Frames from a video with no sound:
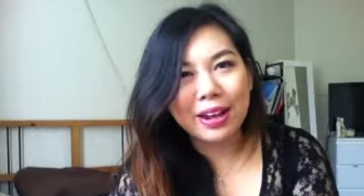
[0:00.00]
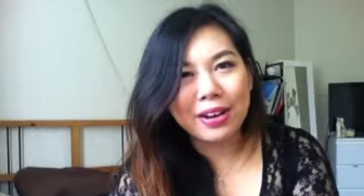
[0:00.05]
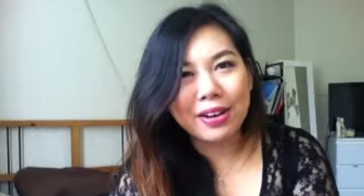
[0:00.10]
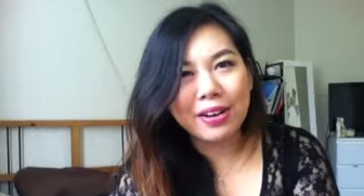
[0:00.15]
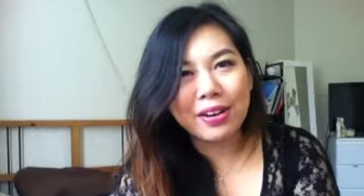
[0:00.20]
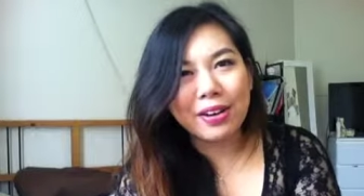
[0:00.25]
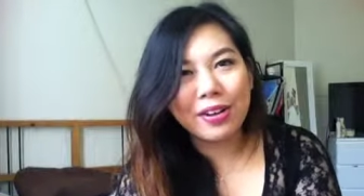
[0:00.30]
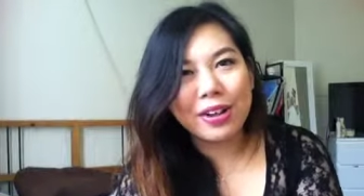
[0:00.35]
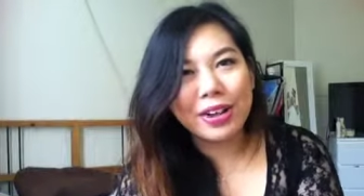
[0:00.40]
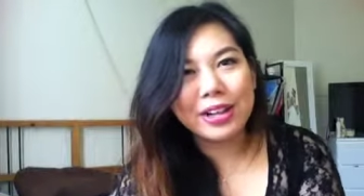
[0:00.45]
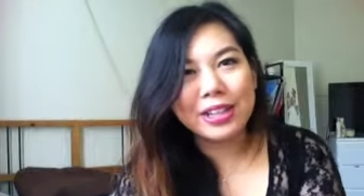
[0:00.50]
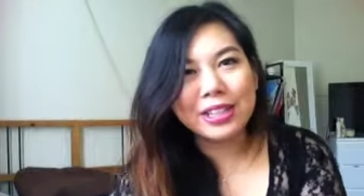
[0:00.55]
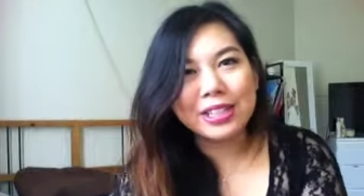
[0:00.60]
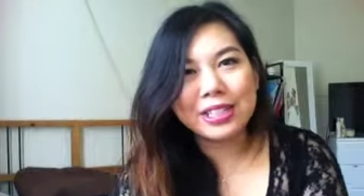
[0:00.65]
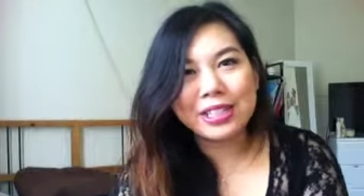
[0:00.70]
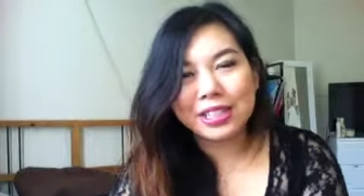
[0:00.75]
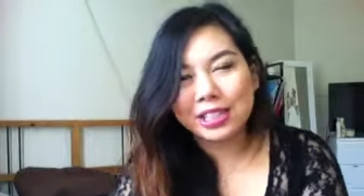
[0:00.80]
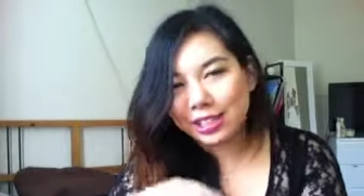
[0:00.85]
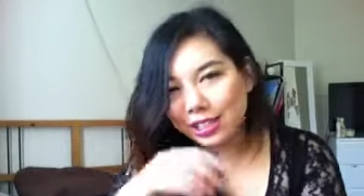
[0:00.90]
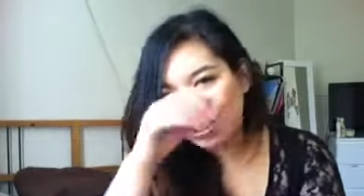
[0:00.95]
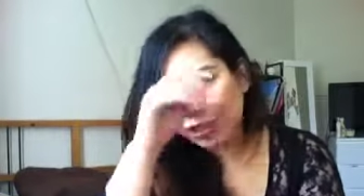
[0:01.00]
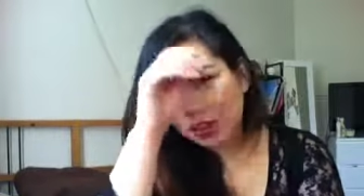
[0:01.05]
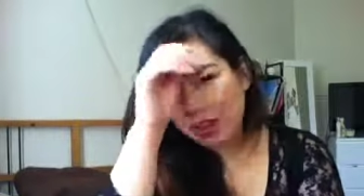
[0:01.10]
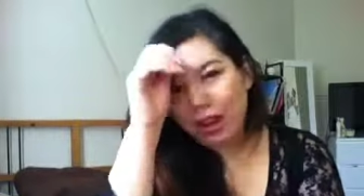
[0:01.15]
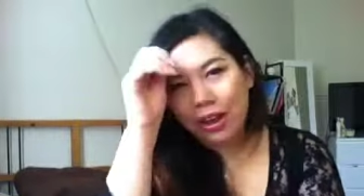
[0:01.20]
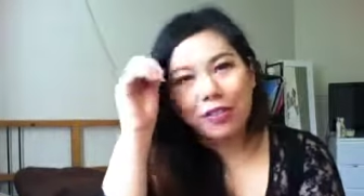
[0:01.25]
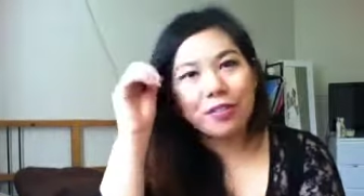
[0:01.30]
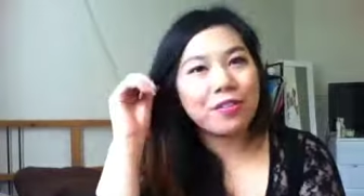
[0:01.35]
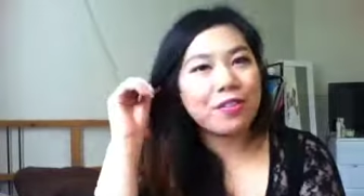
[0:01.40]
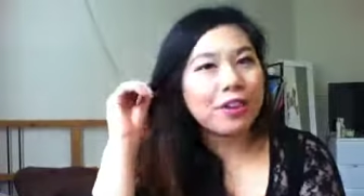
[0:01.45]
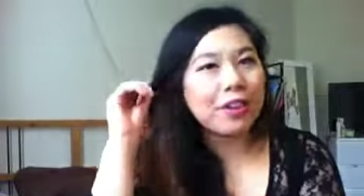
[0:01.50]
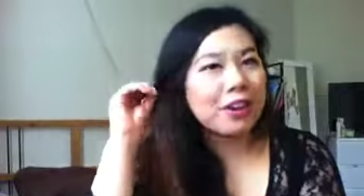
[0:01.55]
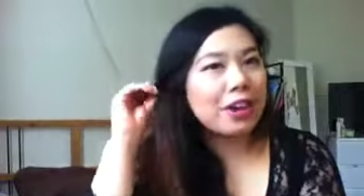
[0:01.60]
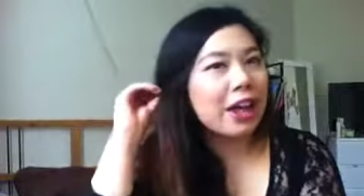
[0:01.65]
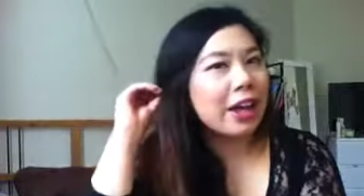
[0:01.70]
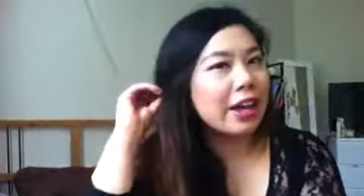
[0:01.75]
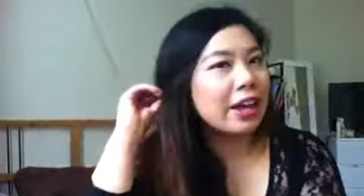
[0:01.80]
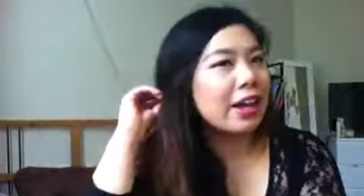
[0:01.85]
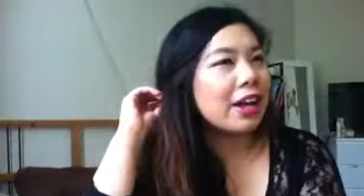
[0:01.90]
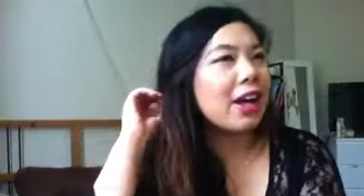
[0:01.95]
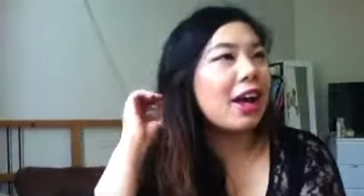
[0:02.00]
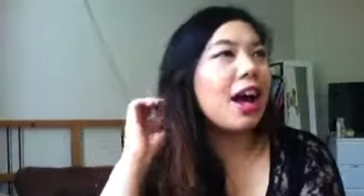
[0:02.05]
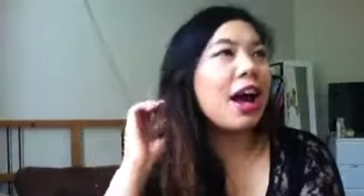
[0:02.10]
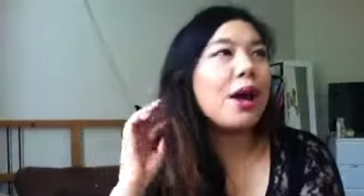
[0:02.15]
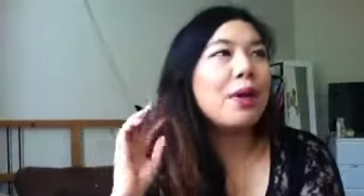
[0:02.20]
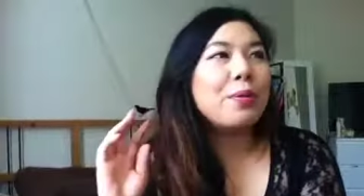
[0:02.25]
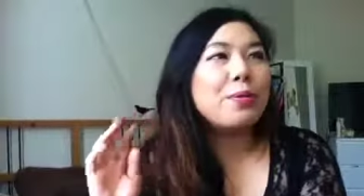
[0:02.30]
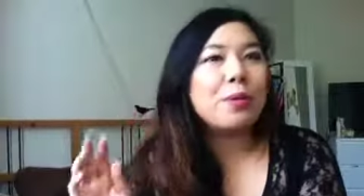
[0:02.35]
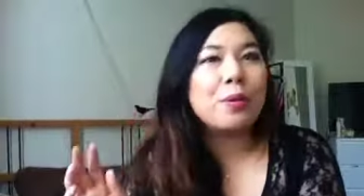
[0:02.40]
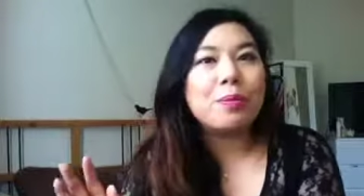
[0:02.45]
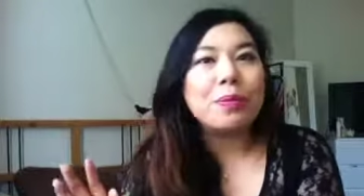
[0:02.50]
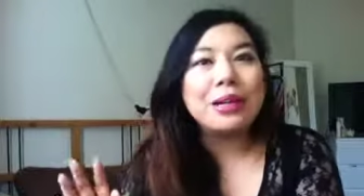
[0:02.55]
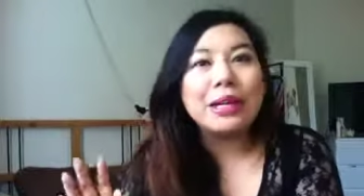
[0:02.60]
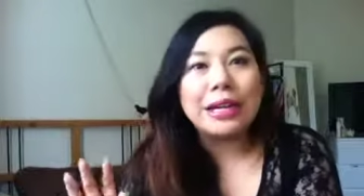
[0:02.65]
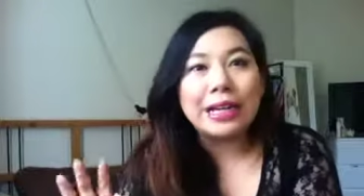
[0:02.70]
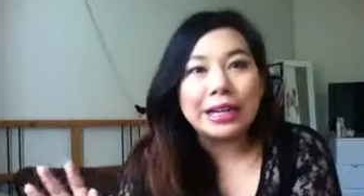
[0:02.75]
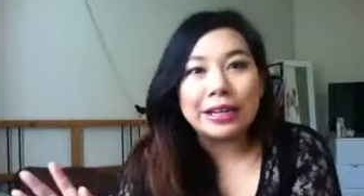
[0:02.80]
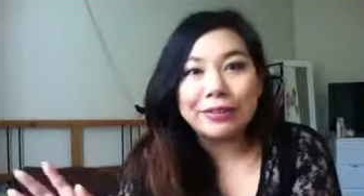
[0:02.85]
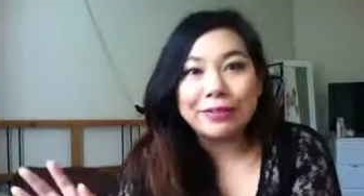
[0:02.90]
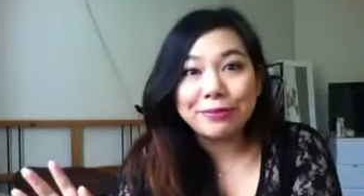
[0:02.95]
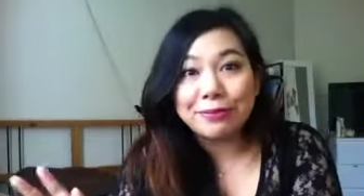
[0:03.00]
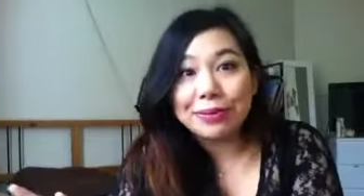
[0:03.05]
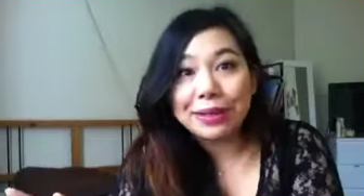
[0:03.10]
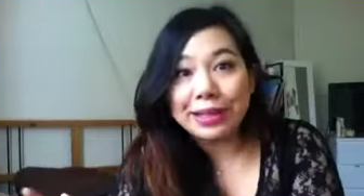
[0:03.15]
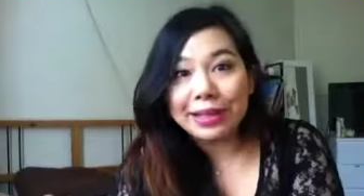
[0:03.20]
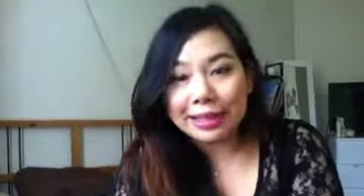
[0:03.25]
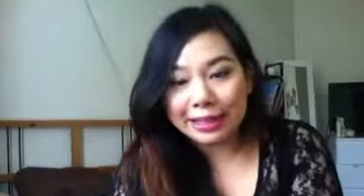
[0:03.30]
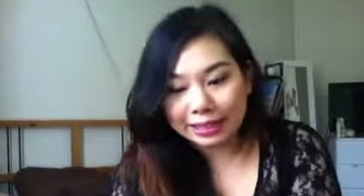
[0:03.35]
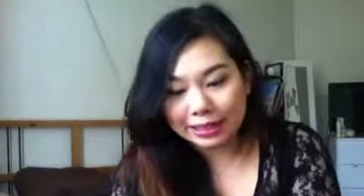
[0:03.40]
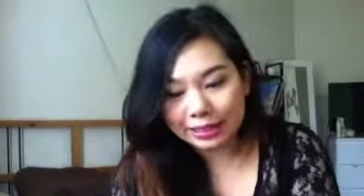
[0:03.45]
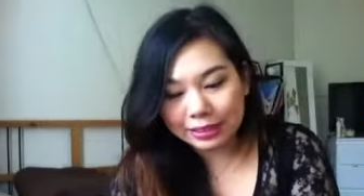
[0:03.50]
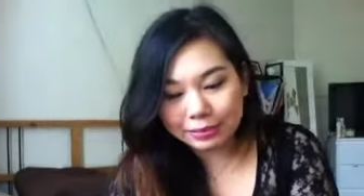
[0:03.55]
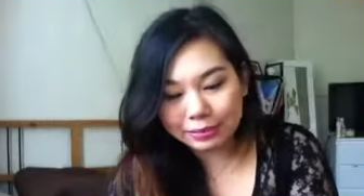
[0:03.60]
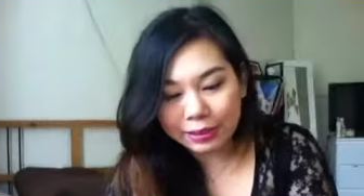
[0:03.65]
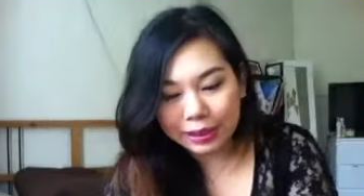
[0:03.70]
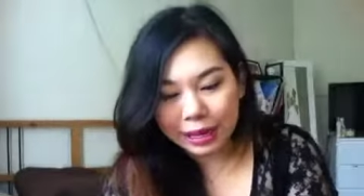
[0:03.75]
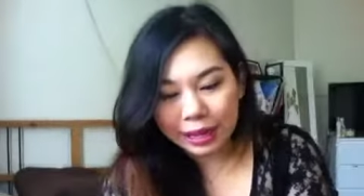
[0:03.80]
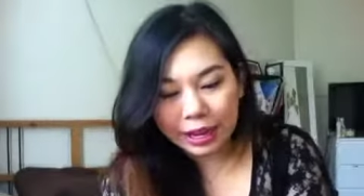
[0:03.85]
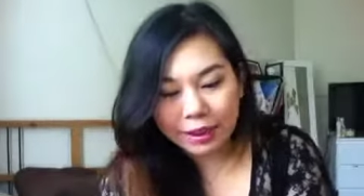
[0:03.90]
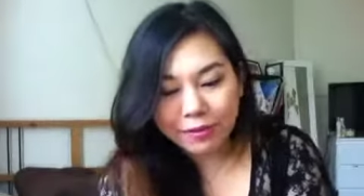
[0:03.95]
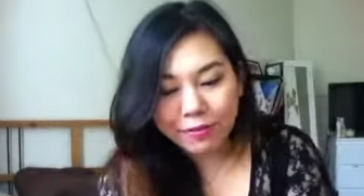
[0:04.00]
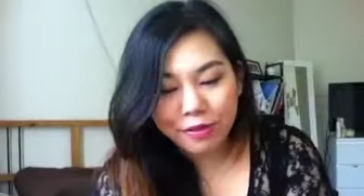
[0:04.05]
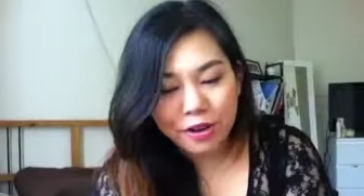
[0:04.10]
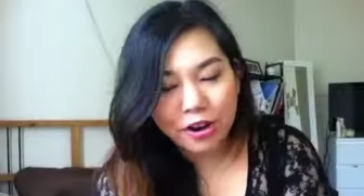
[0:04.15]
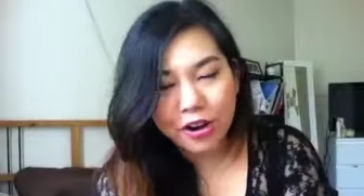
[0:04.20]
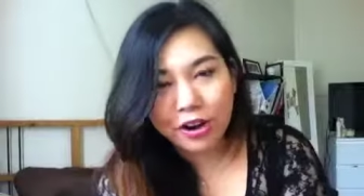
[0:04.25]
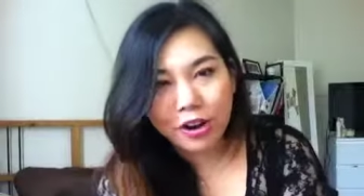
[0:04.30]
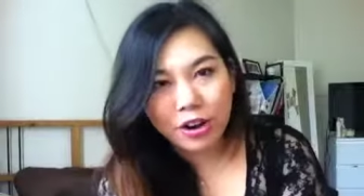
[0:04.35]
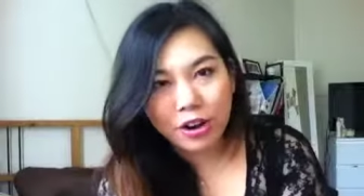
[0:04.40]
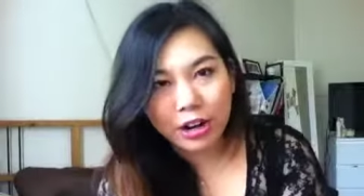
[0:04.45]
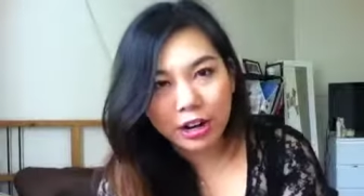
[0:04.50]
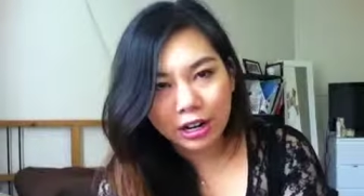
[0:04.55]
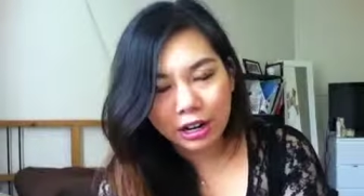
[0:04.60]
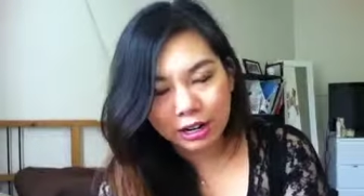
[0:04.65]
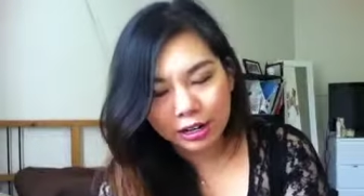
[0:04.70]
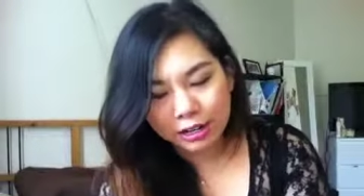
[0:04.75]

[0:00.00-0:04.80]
I know it's just so un like unwomanly of me, whatever.